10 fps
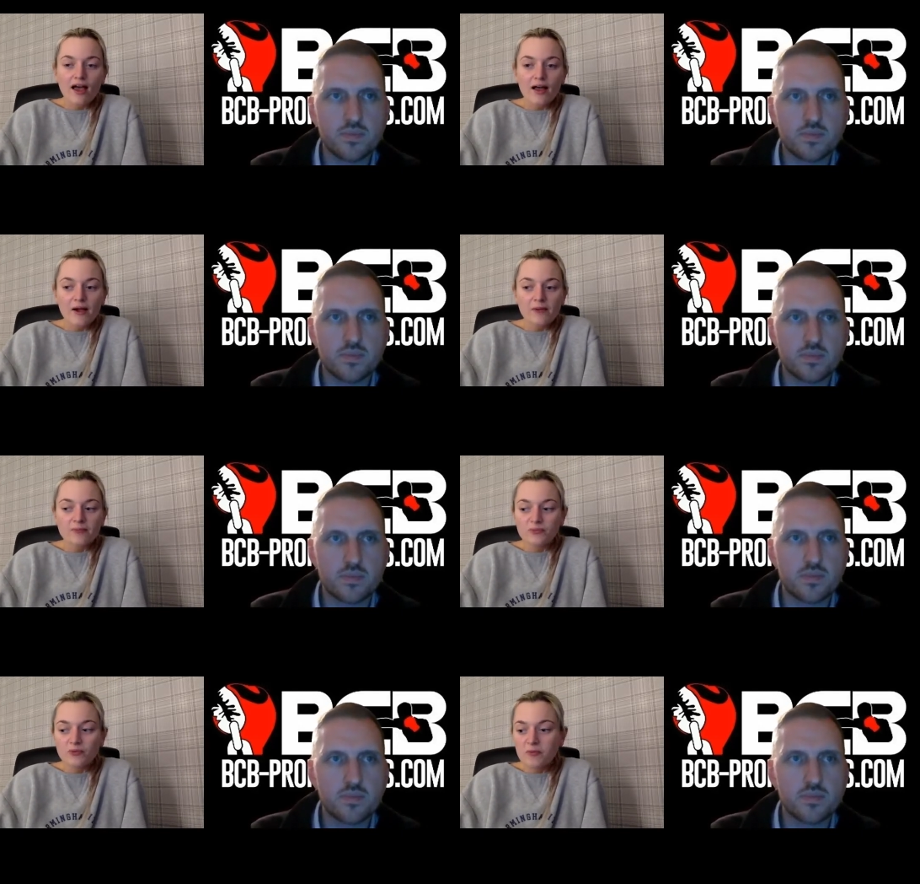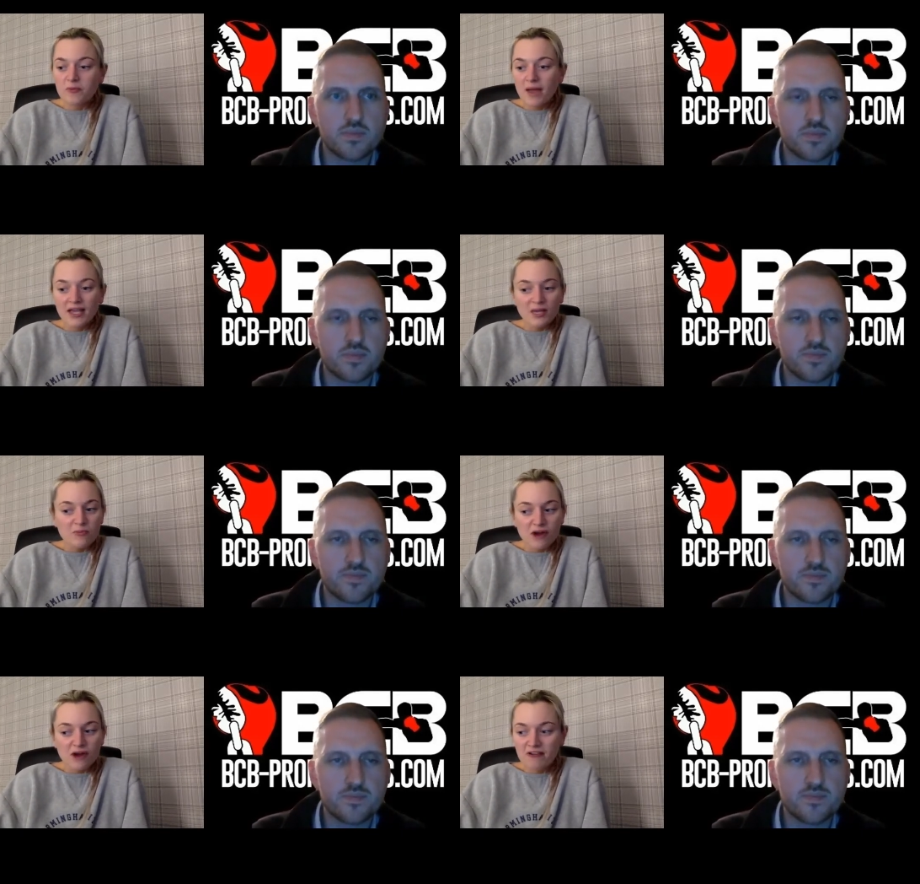Speaker 1: Um, we've been making
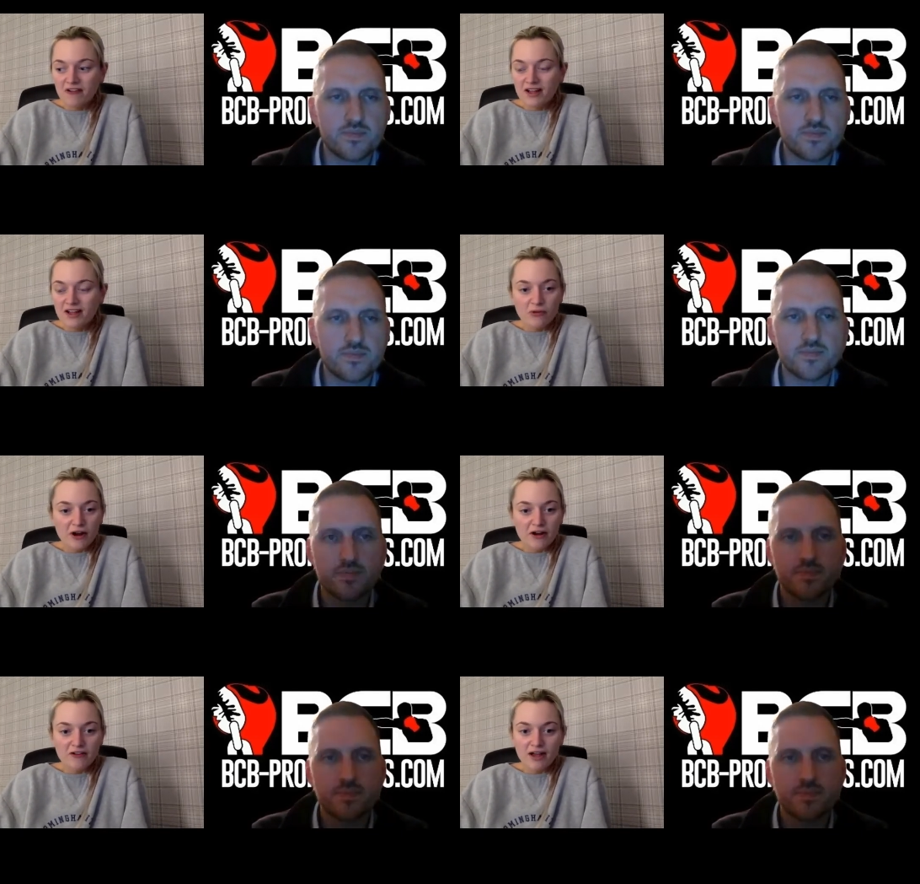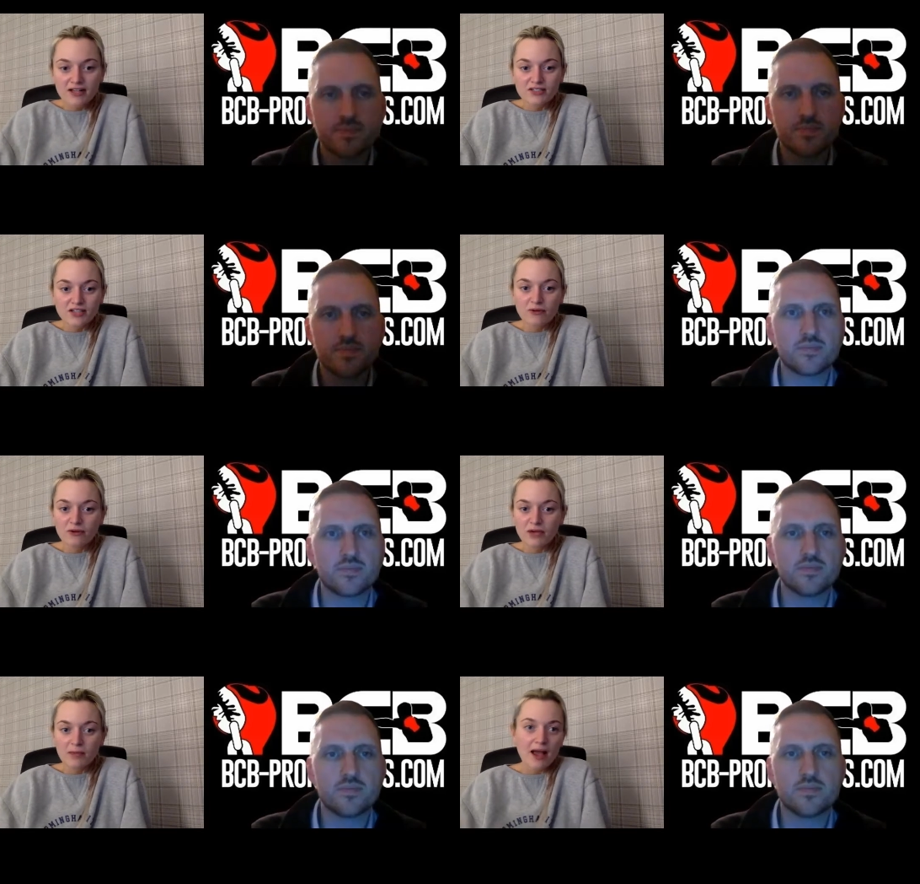progress on progress. So
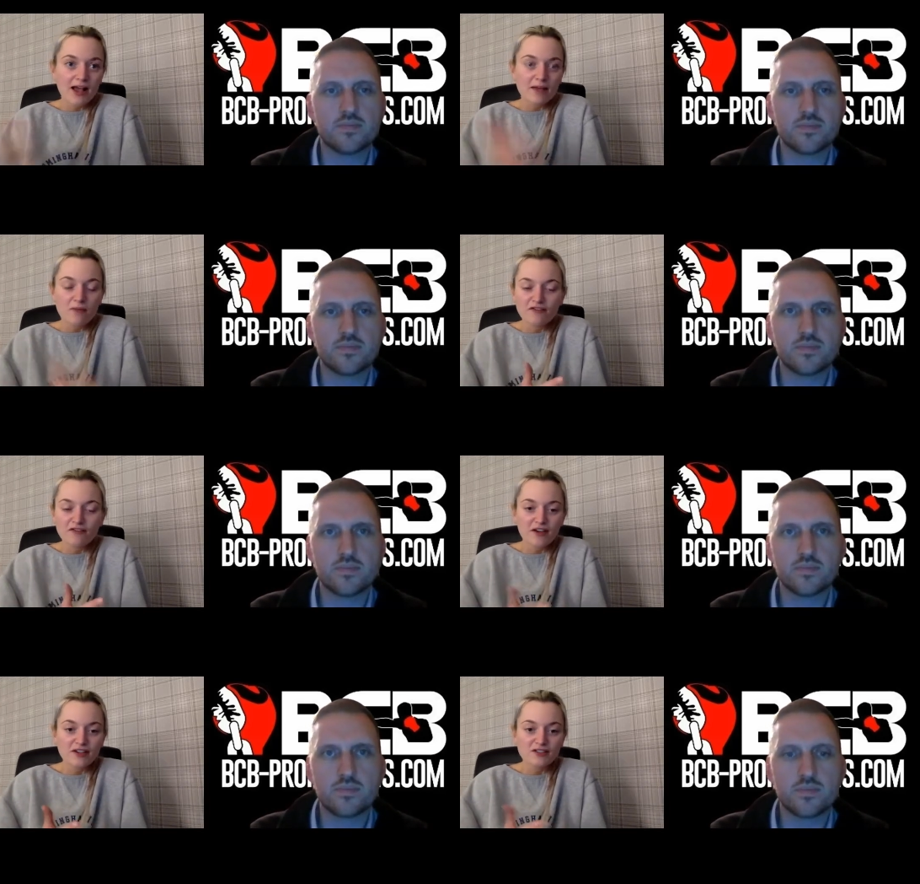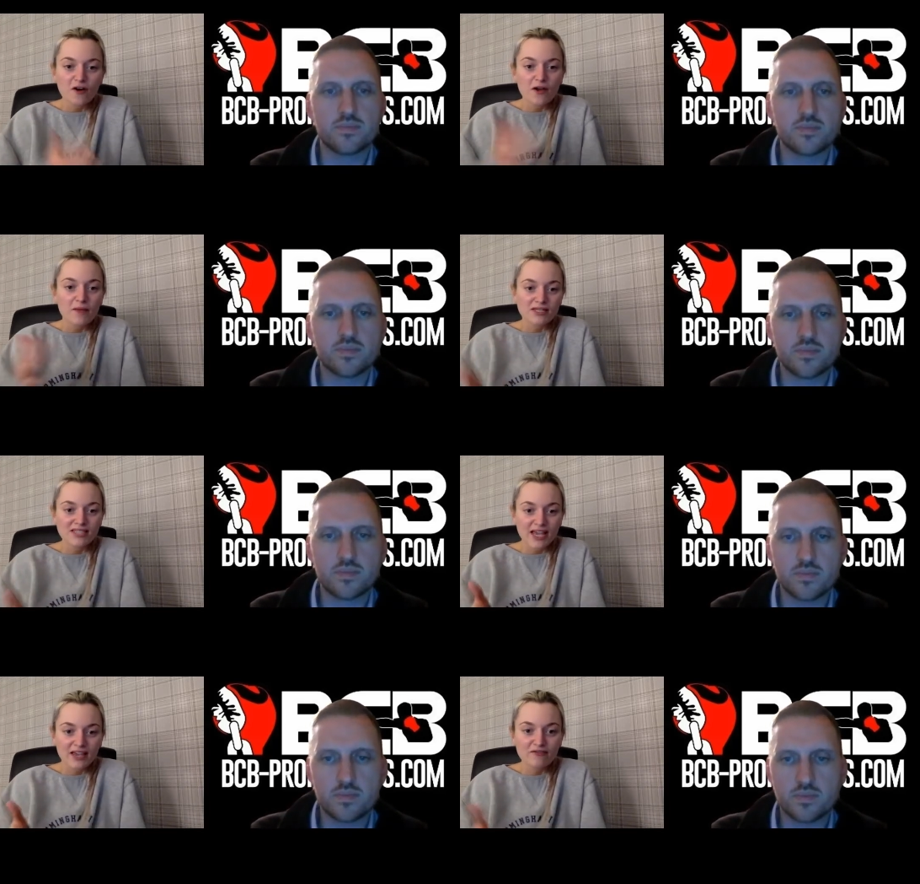looking back at my first fight and my
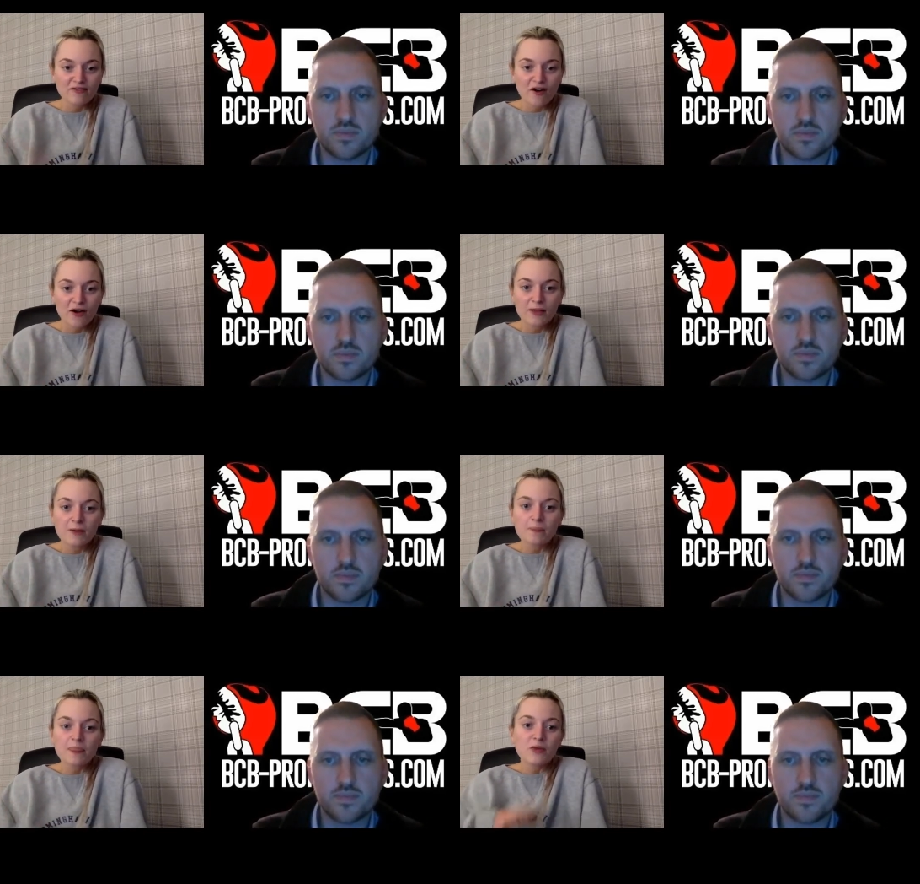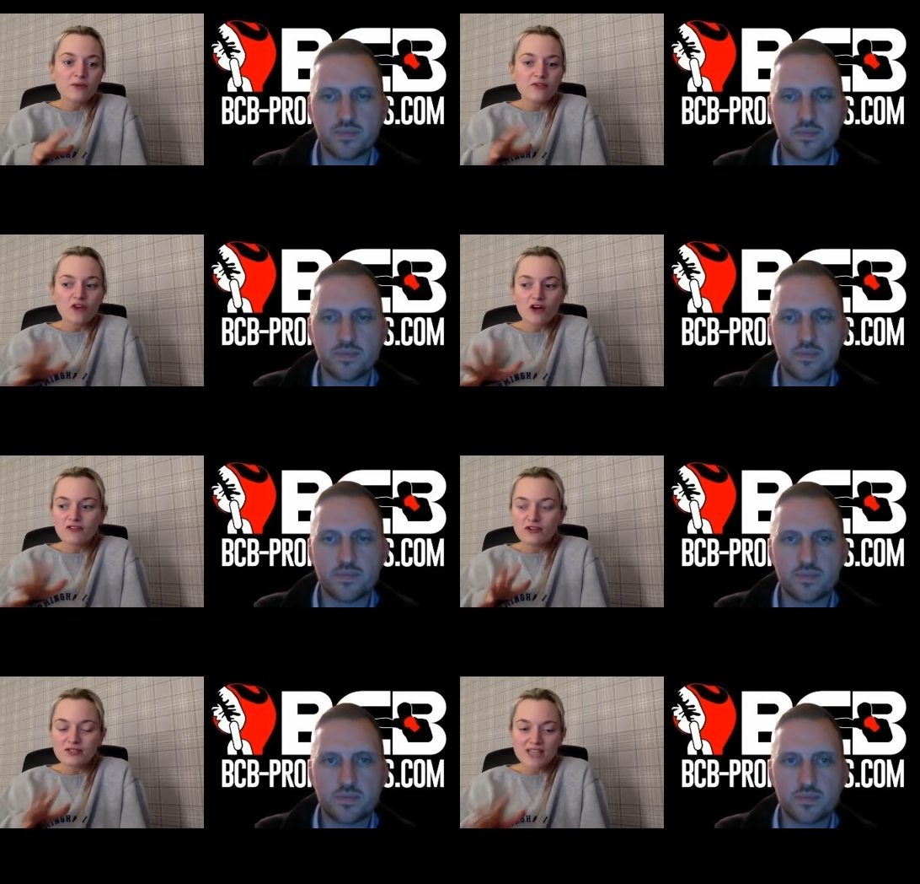second fight, we've kind
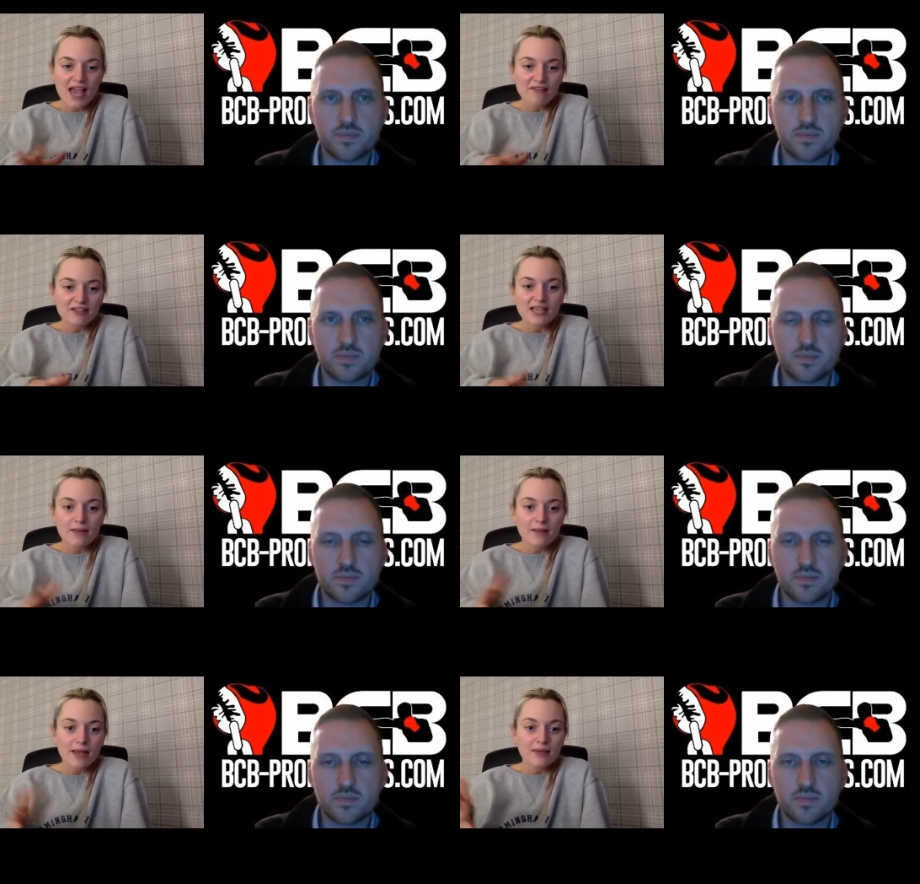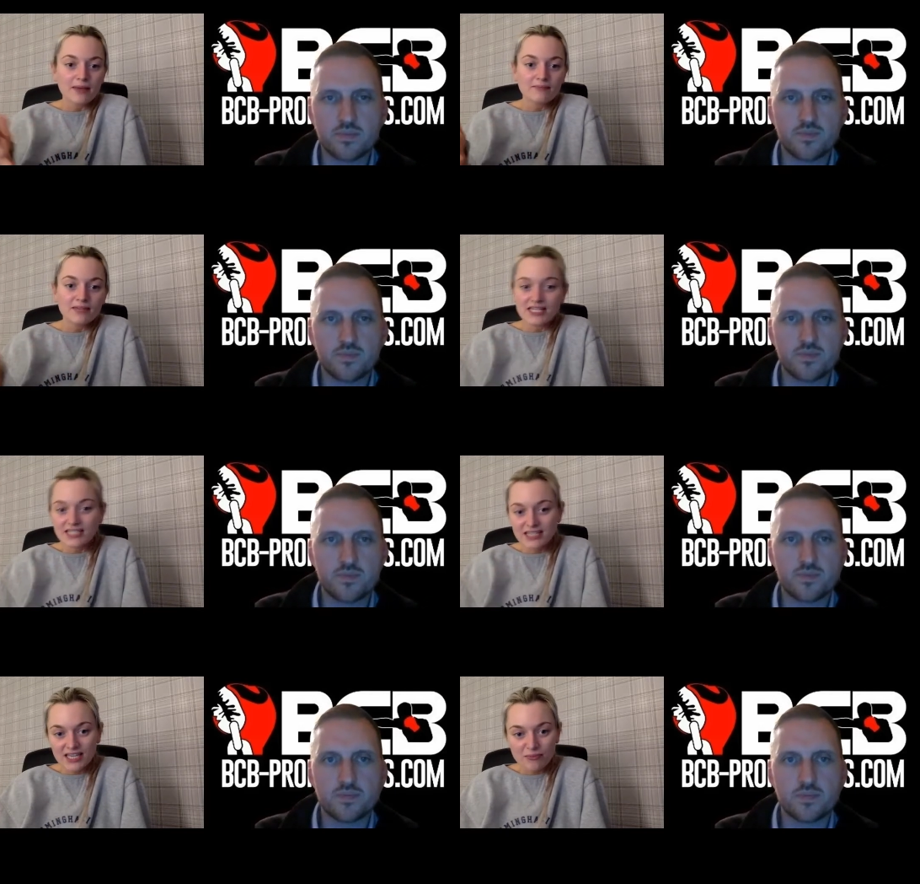of looked at areas that maybe
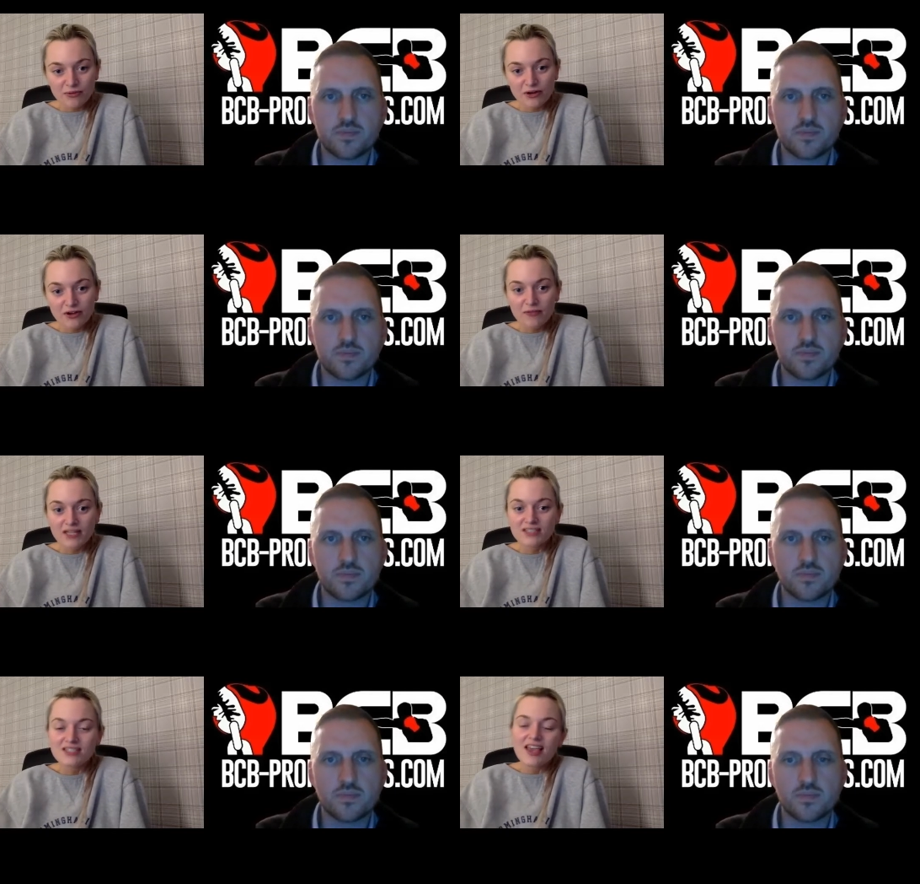needed the improvement